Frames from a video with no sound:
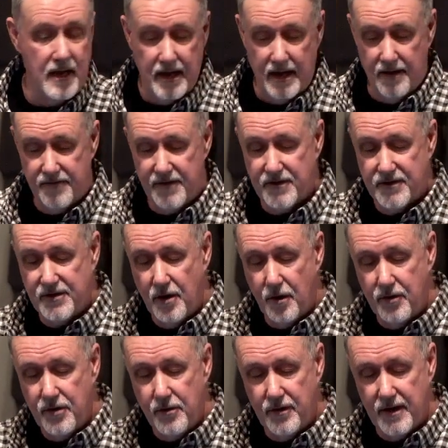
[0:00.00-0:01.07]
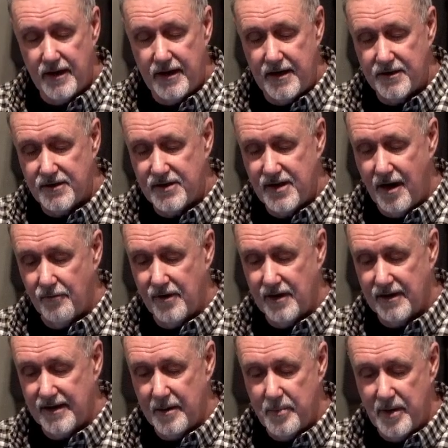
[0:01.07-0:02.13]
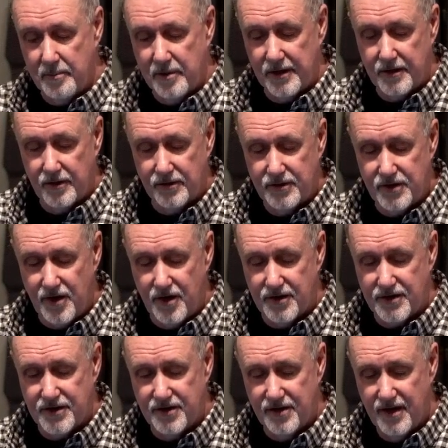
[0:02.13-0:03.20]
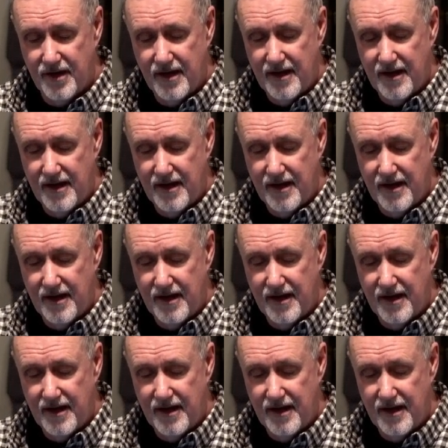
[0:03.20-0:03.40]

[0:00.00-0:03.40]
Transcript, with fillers: If there's no unity, it's not really a biblical church.